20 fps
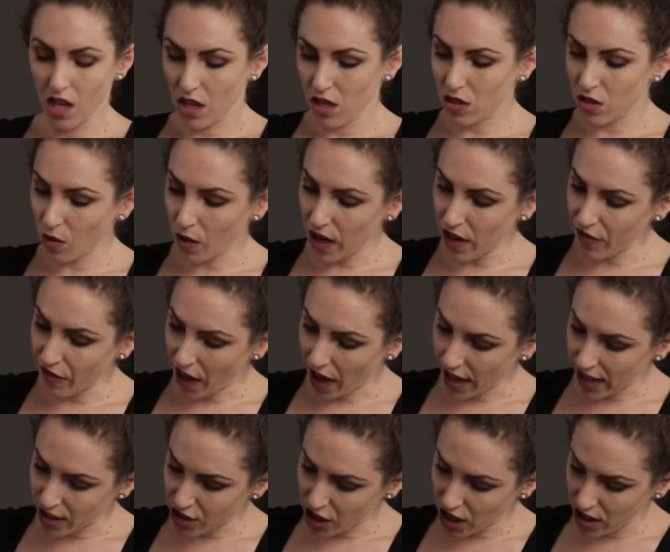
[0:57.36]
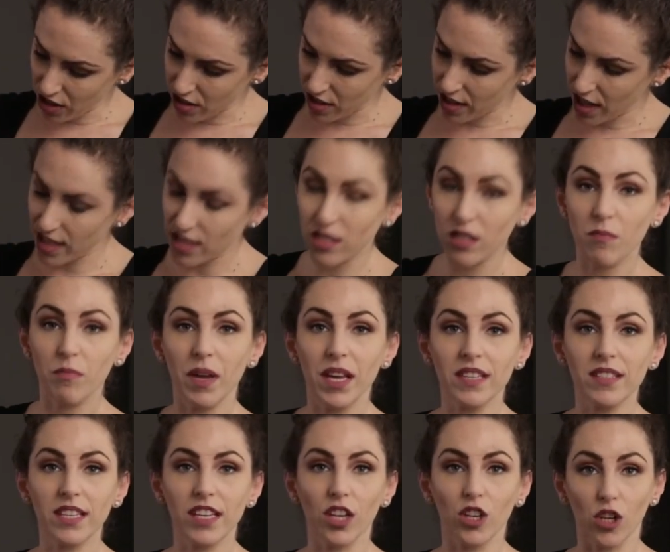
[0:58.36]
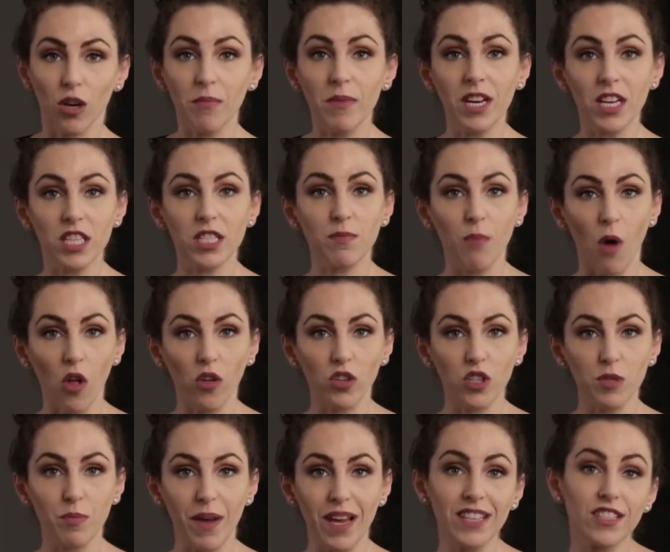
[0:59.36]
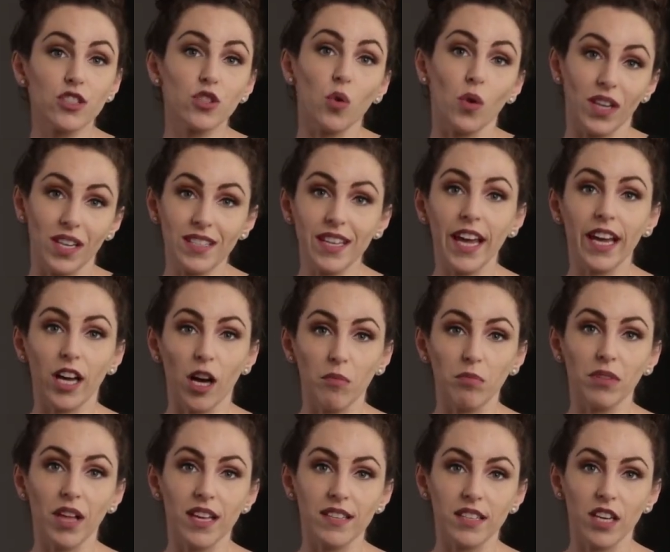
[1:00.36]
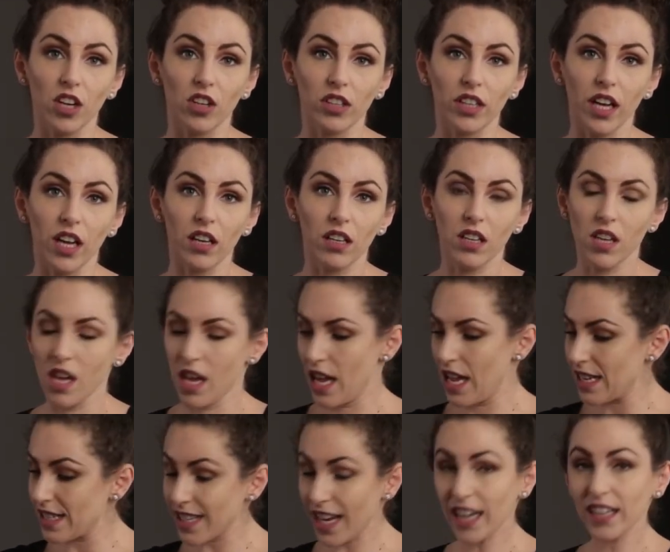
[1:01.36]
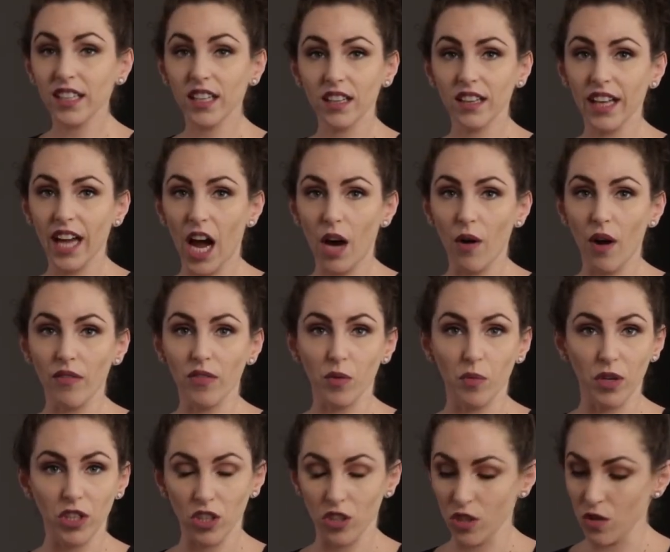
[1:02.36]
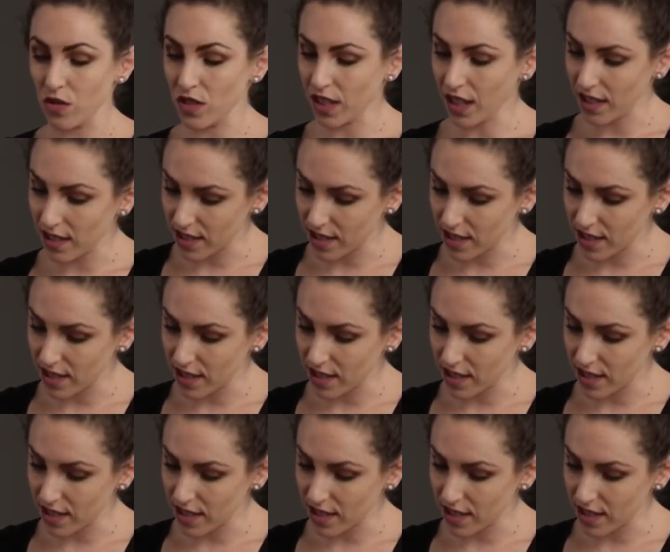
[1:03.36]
So if I change the size of the base here, I'm in a smaller space, it's going to take up less area. Technically, however, when you're using a